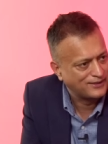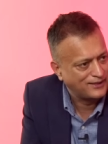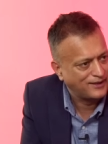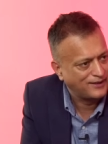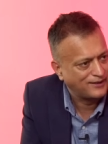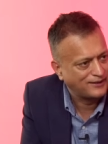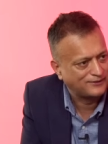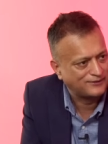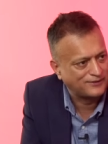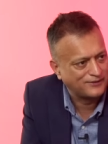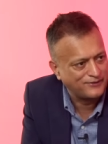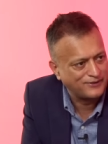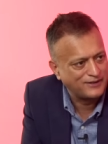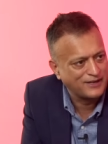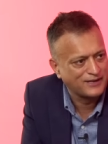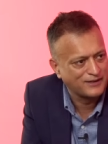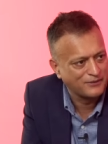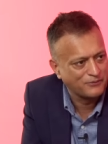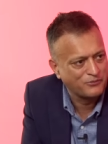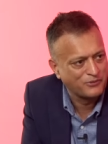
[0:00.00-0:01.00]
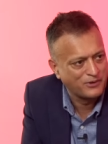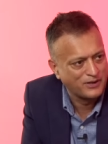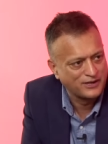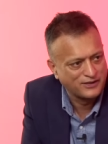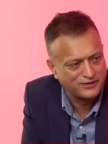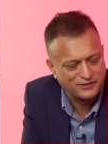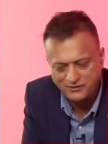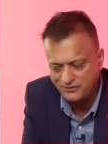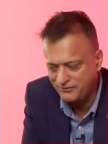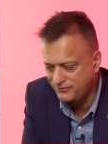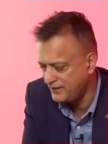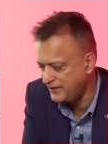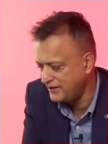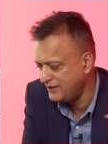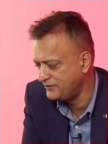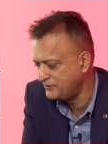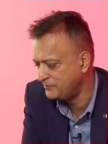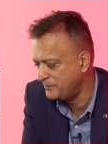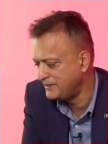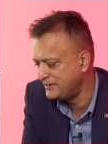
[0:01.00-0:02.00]
years. So they've done one or two
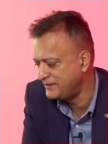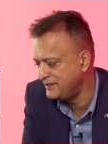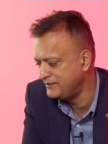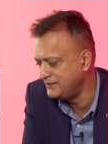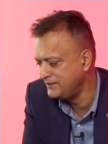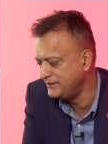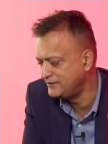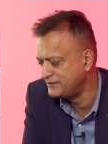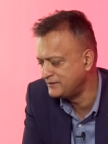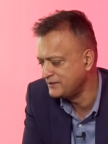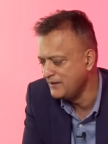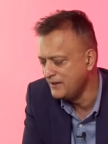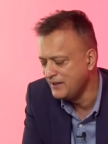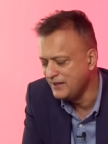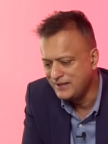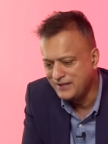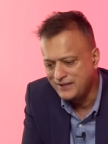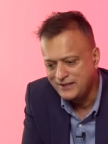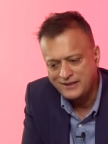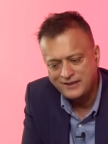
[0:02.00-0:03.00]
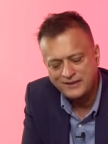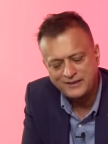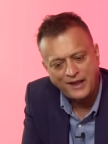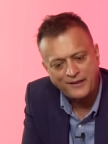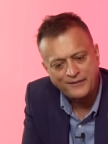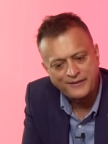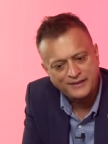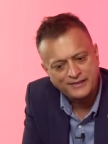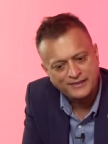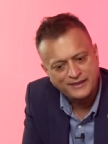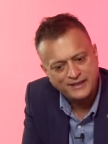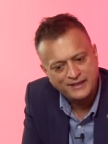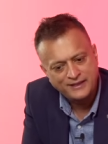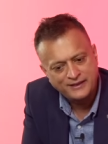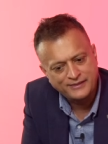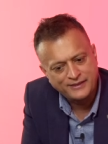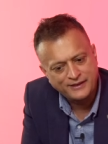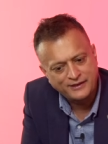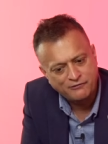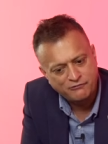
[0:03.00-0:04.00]
things. But this is, I think, the,
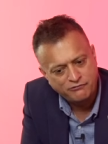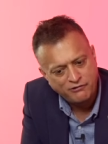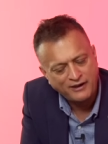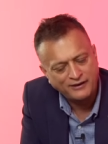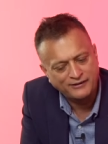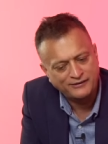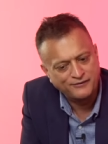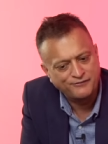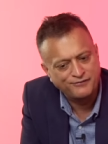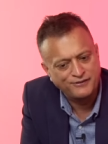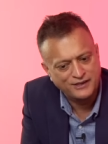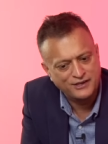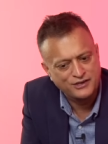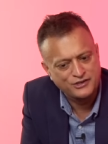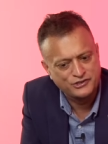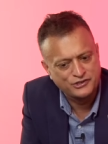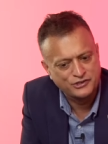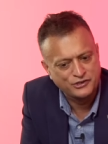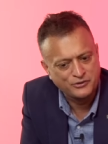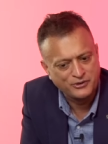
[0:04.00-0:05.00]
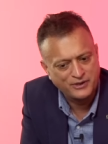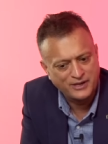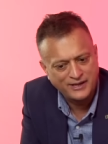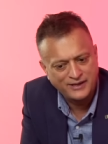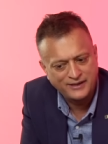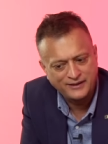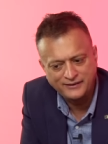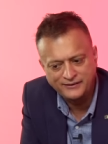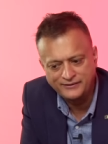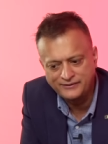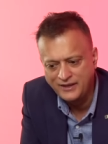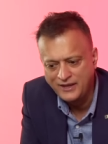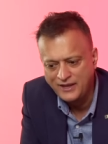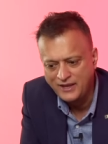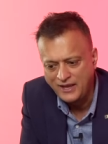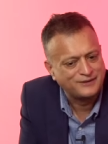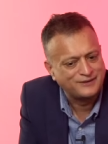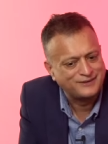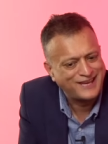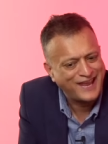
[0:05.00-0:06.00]
the crux of the issue is
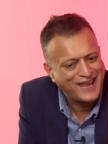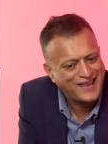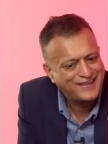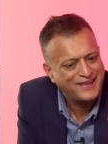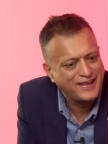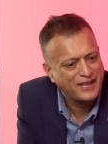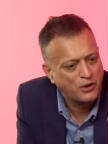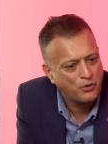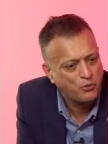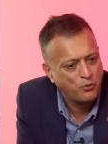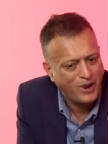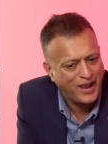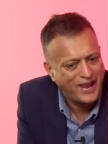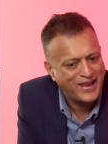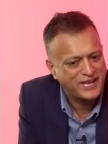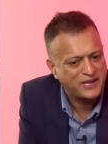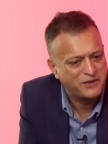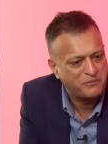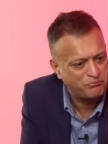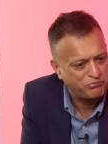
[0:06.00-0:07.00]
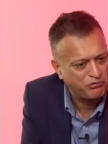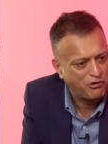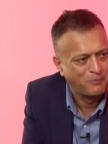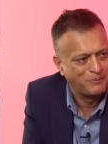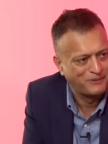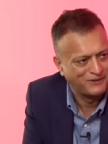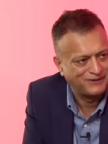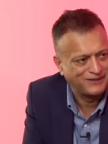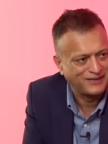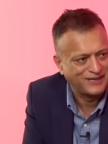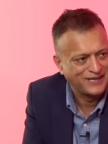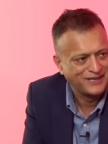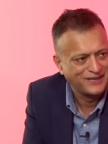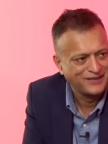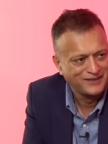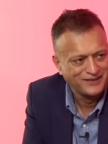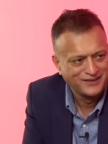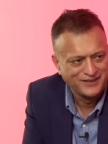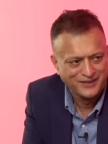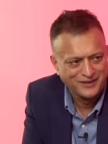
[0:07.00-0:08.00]
taking away property
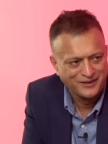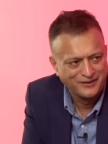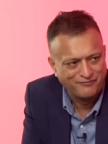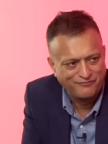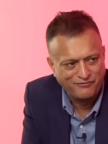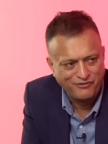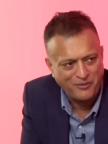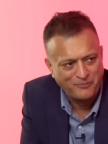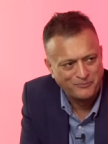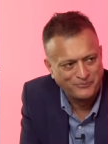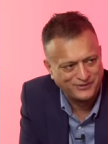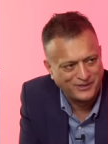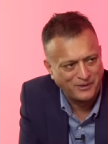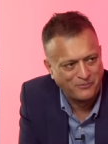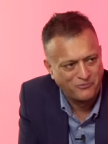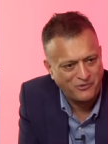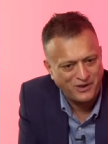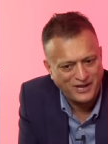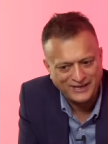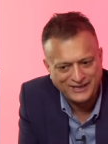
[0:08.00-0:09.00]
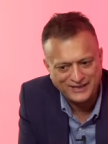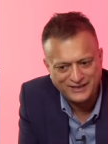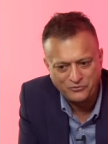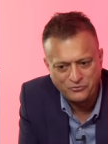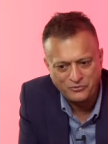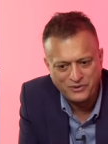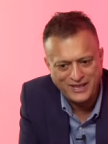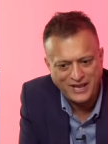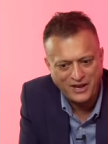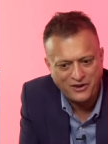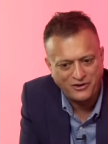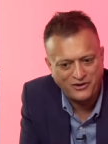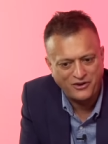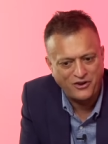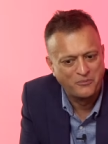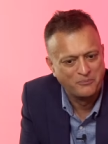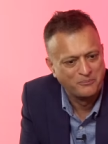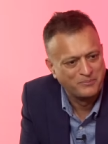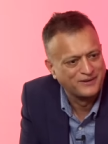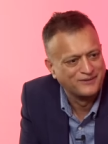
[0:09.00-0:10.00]
from someone without
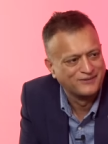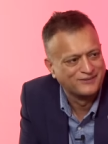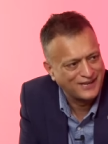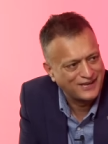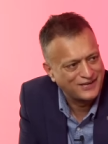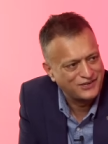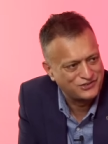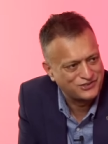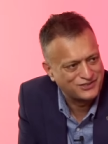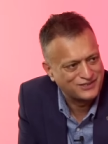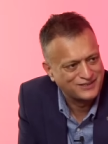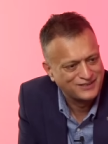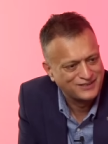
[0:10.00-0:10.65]
compensation